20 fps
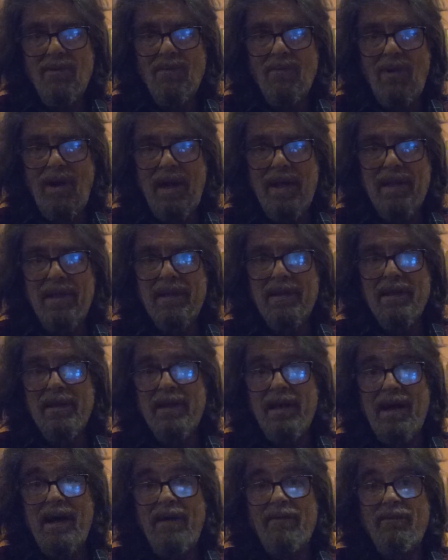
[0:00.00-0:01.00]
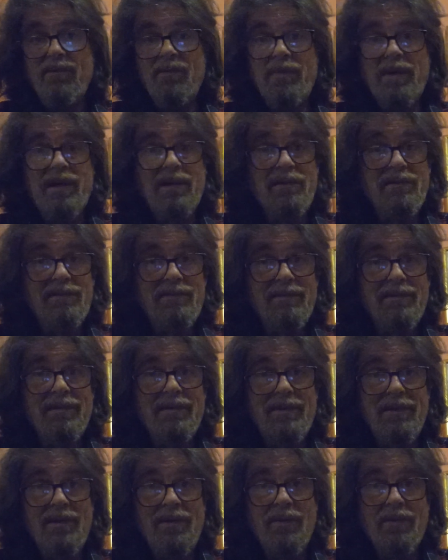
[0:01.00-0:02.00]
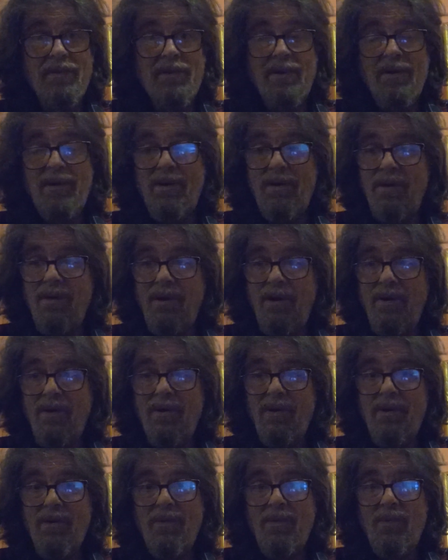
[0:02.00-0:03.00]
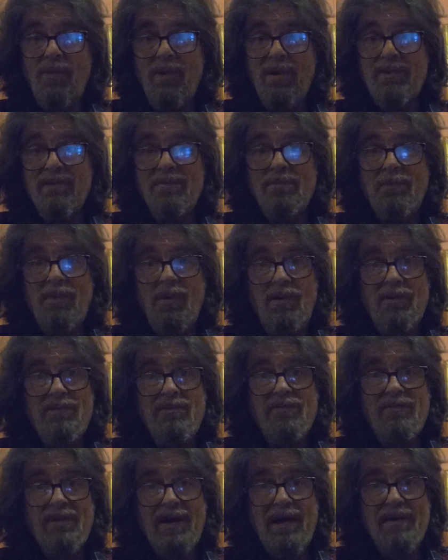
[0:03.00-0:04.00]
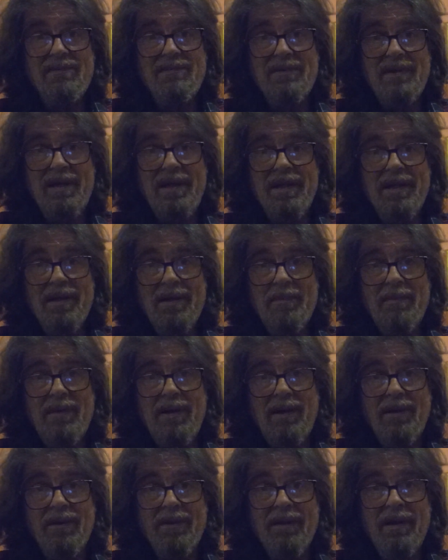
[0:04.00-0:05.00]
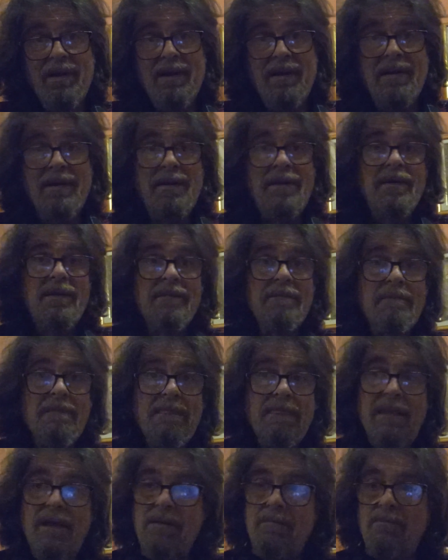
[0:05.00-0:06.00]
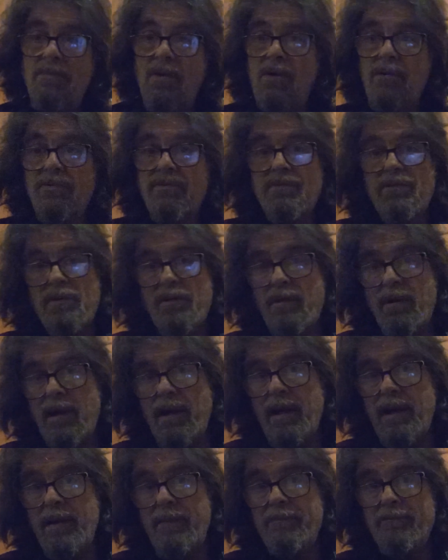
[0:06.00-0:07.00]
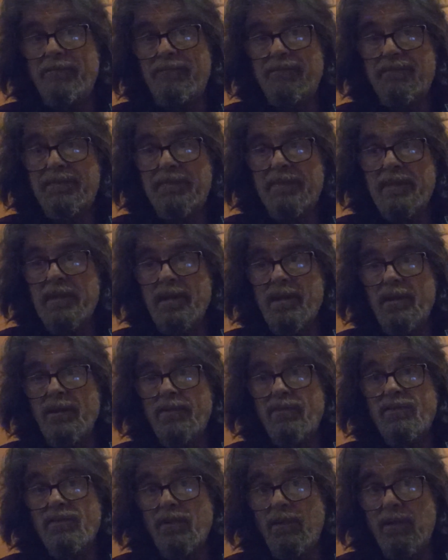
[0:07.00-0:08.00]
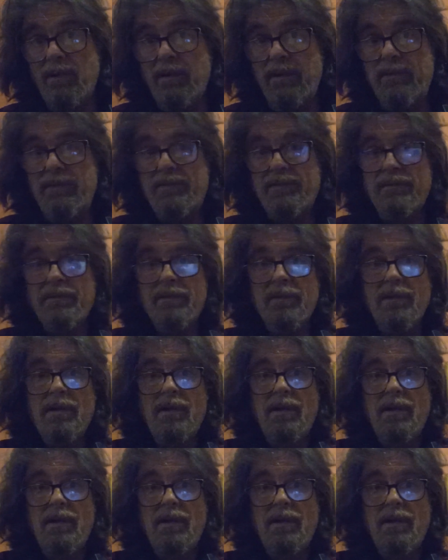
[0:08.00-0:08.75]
writing the novel because you know the what's most fascinating about most crime stories